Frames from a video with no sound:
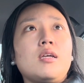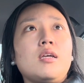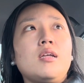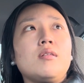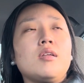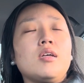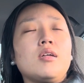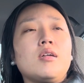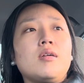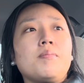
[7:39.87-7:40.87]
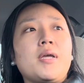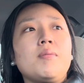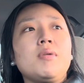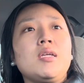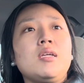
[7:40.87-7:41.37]
it
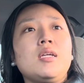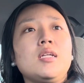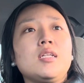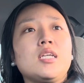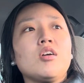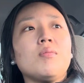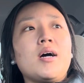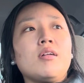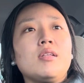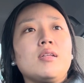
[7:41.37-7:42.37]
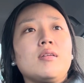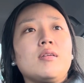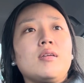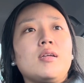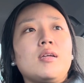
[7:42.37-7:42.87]
made me think about
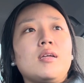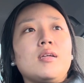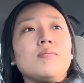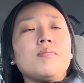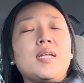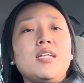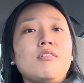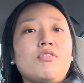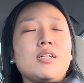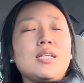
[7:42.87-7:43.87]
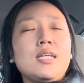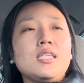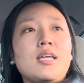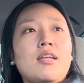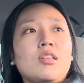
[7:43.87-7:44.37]
many different
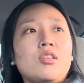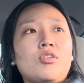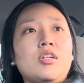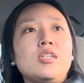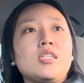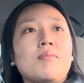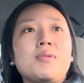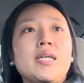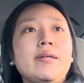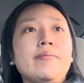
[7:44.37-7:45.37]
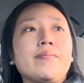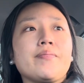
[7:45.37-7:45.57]
things and learn something.